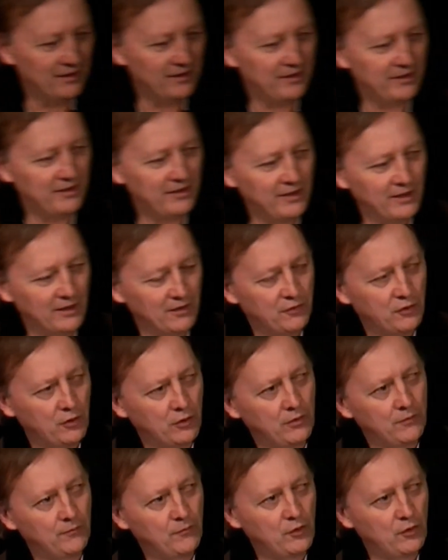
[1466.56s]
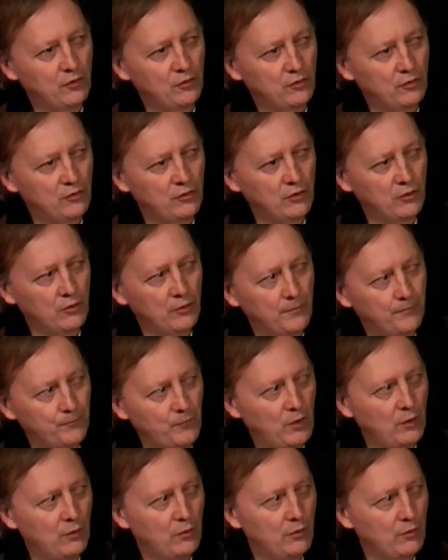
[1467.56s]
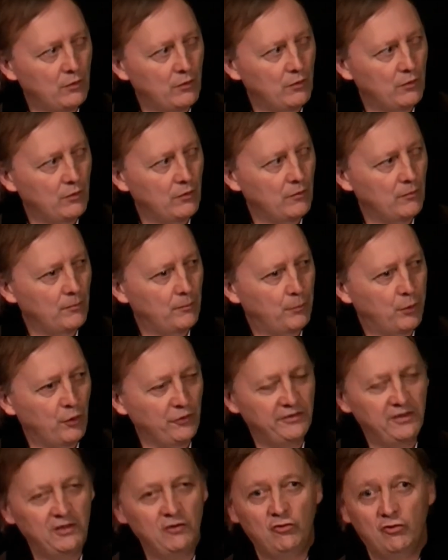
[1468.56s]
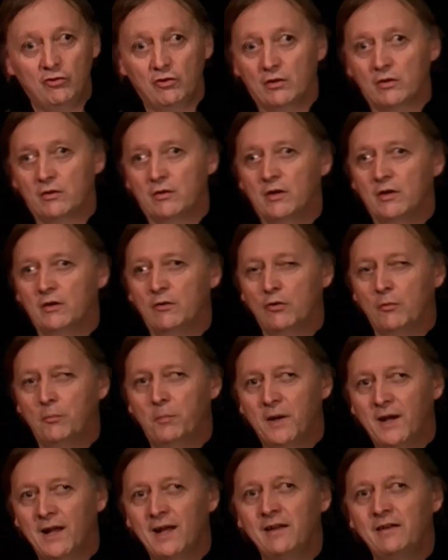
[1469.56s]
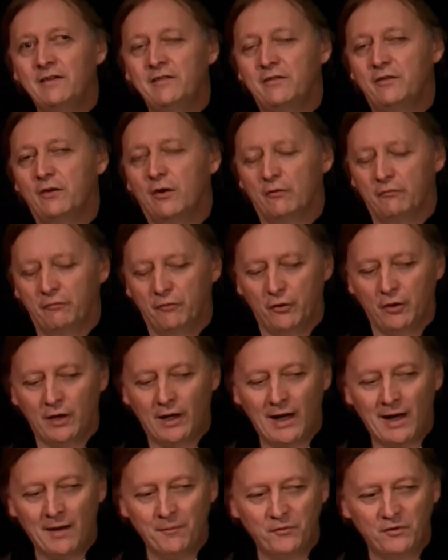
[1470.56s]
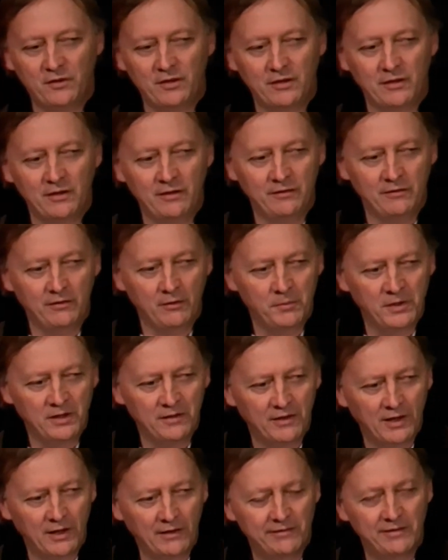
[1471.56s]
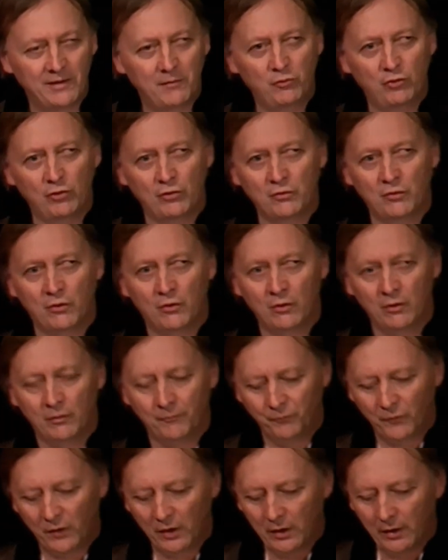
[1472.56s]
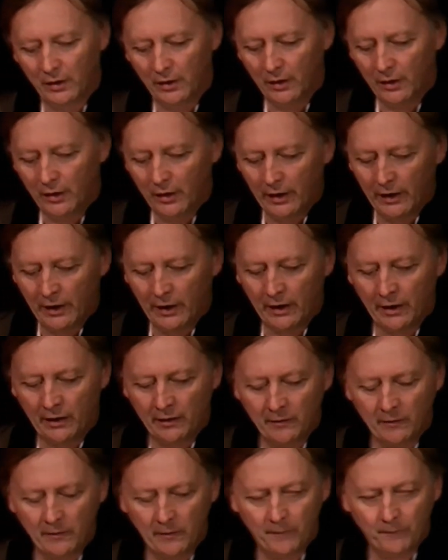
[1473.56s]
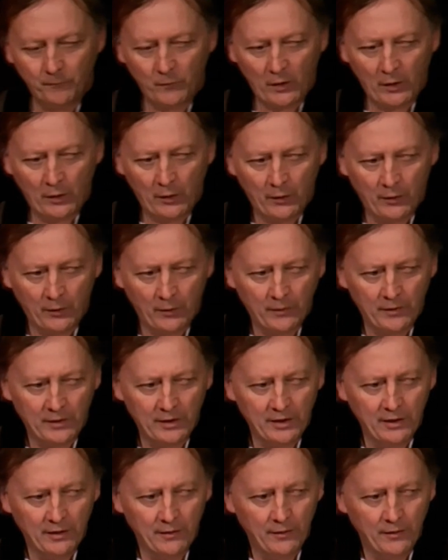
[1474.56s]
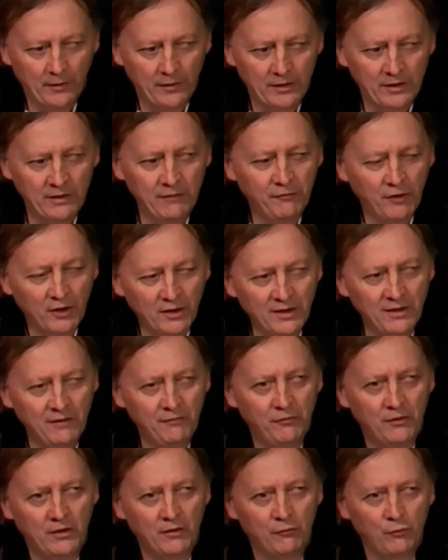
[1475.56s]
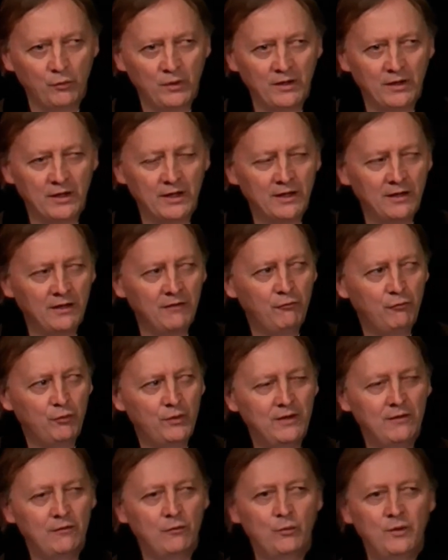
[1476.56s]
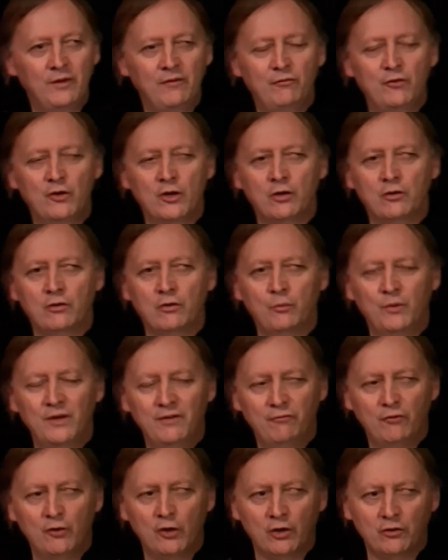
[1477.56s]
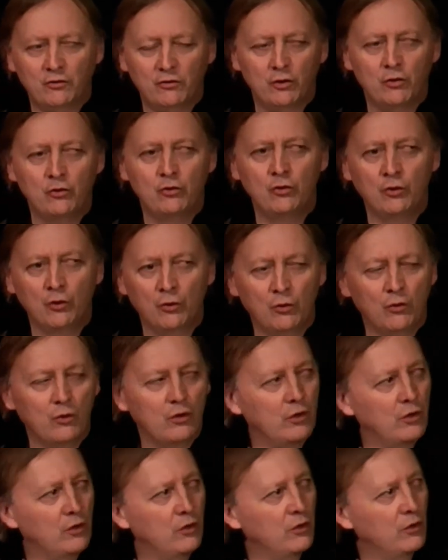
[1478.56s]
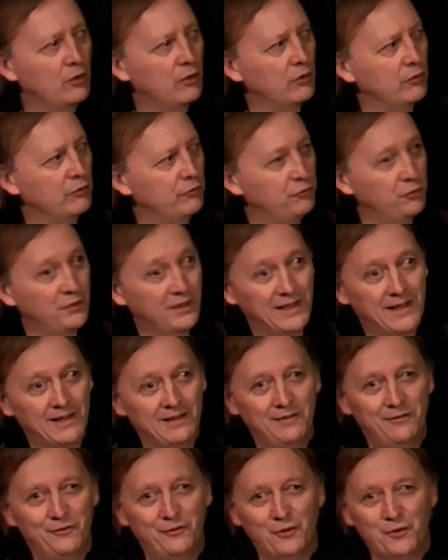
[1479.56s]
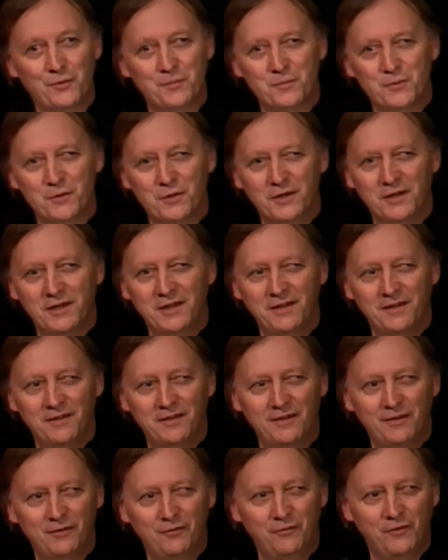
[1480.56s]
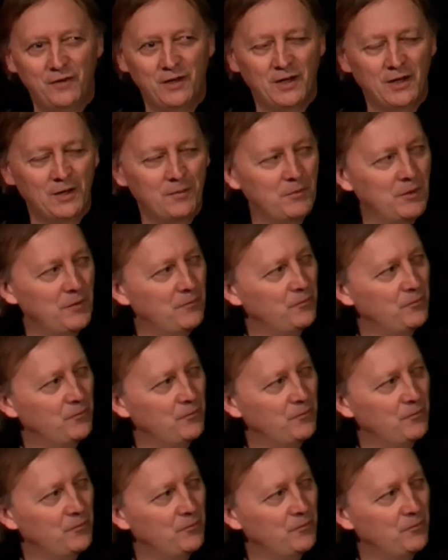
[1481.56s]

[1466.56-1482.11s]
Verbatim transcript: here the position in the place of Rapt is a bit exceptional. And even if we've got no surrealism in this film,